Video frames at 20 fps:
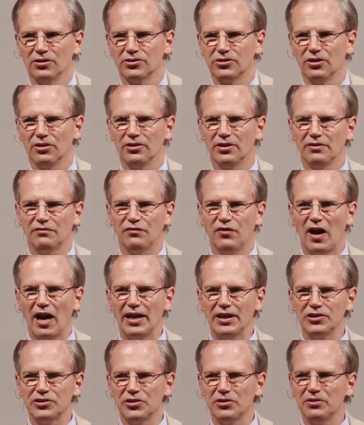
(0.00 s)
So the
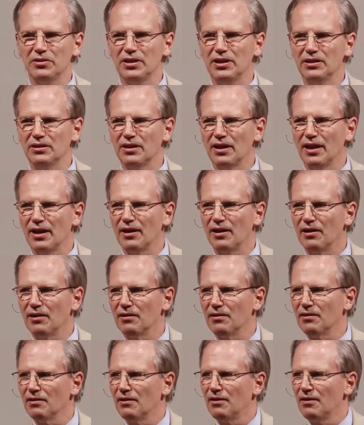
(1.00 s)
fine tuning
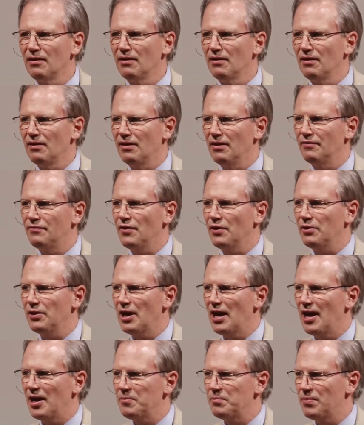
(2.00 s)
there, if it
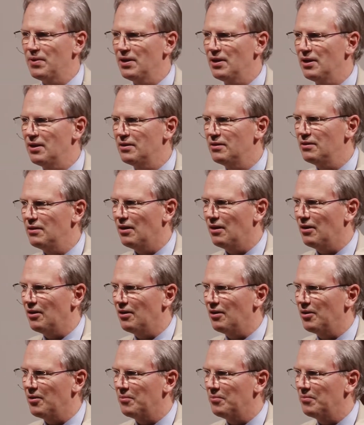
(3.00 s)
had been,
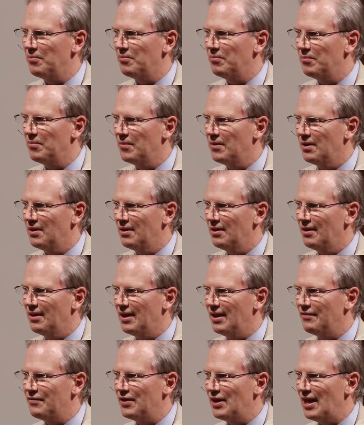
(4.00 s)
um,
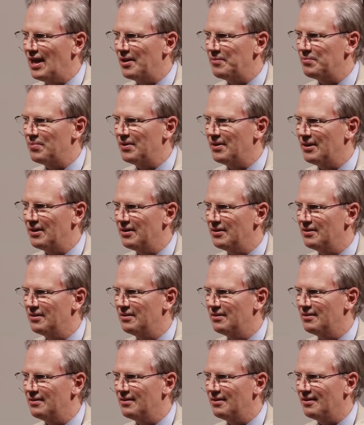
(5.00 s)
if it had
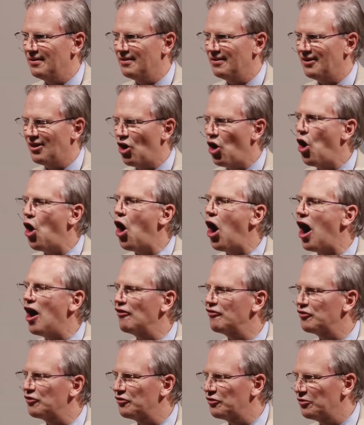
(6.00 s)
been uh,
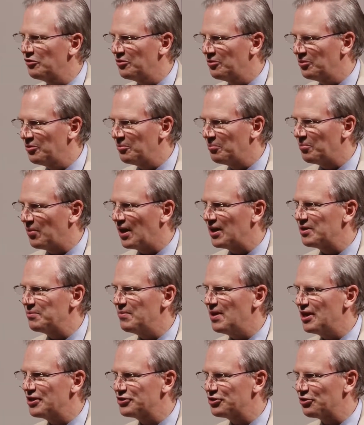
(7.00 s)
off by the
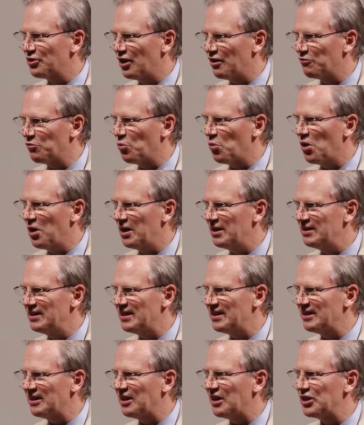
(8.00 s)
measure of one
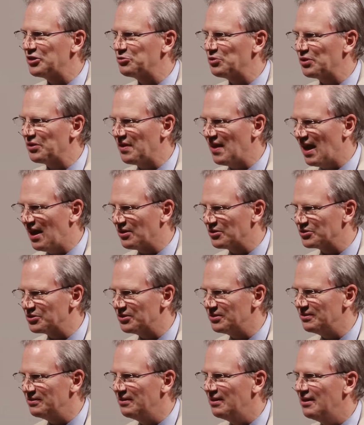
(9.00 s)
in a hundred
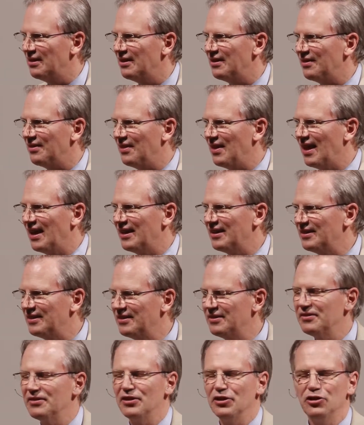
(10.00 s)
thousand,
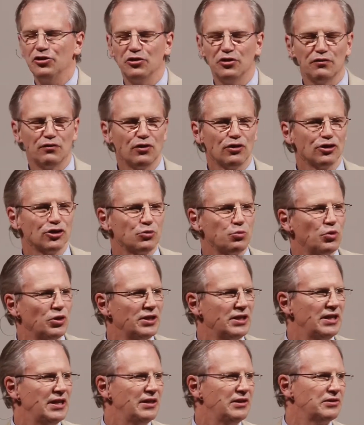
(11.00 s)
then the universe
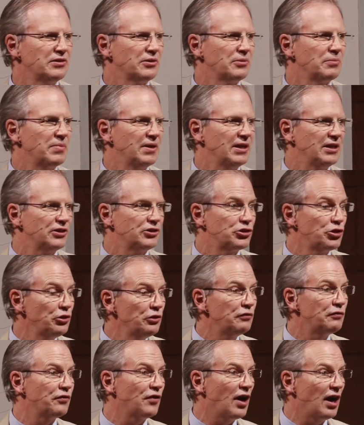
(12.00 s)
would either be
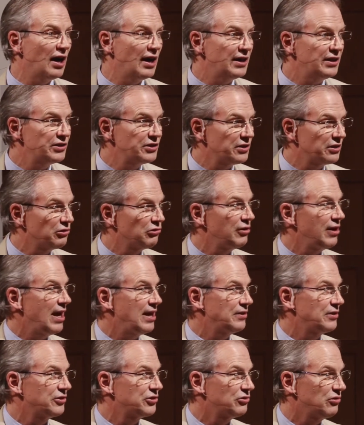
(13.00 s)
too fine to
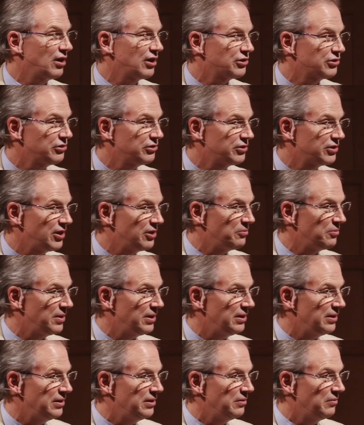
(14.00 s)
create the structures that
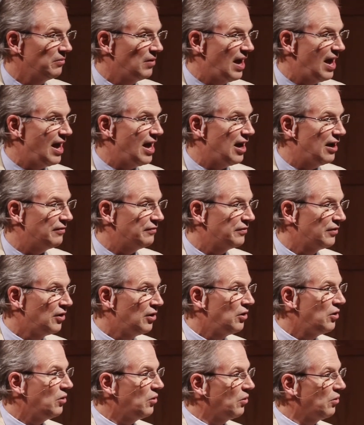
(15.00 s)
we have,
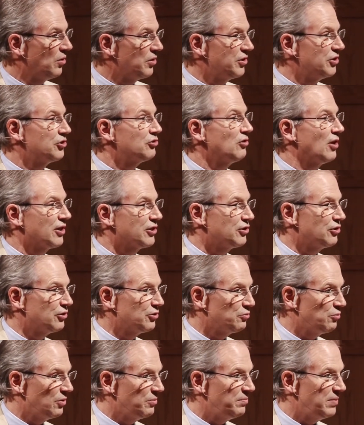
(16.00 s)
or the
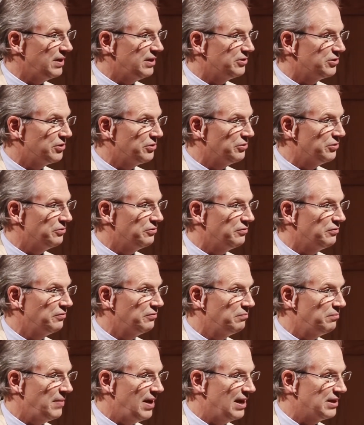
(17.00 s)
structures would be too
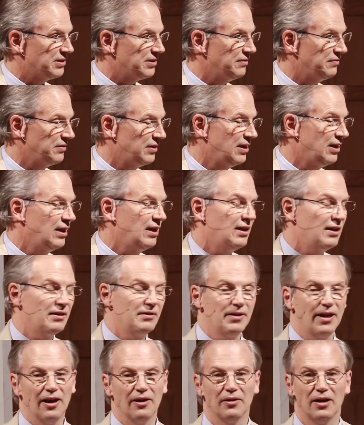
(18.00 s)
massive.
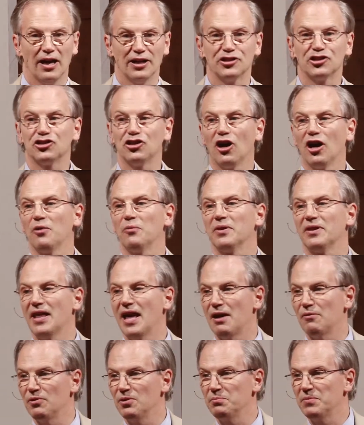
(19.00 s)
Now, I start with
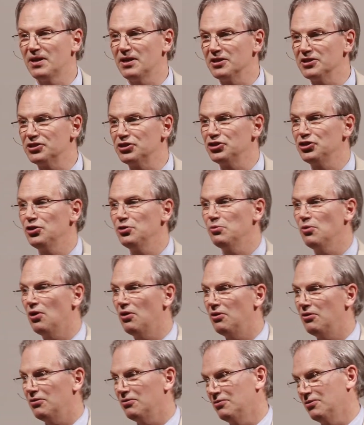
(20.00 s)
that one because you
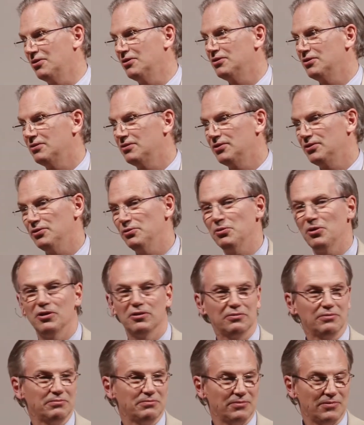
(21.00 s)
all, you
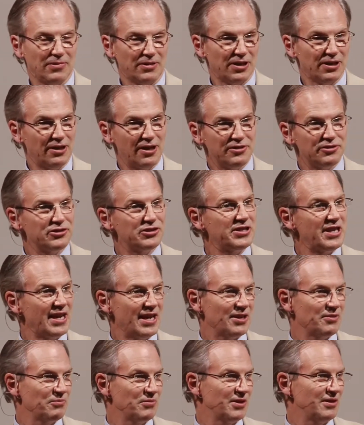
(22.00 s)
all can
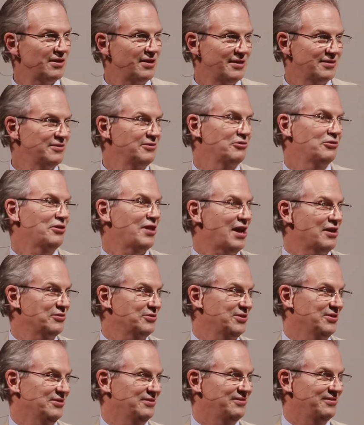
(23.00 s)
understand what
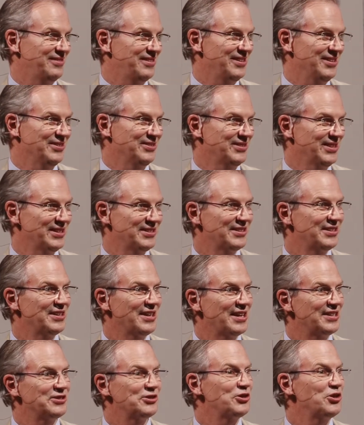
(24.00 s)
100,000 is. That's a
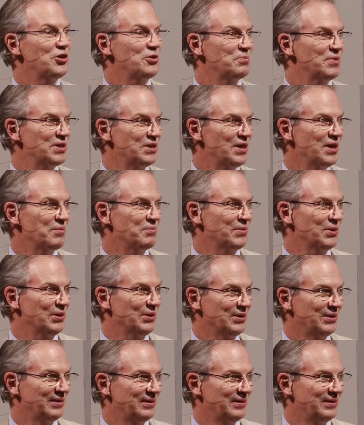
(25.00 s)
nice human number.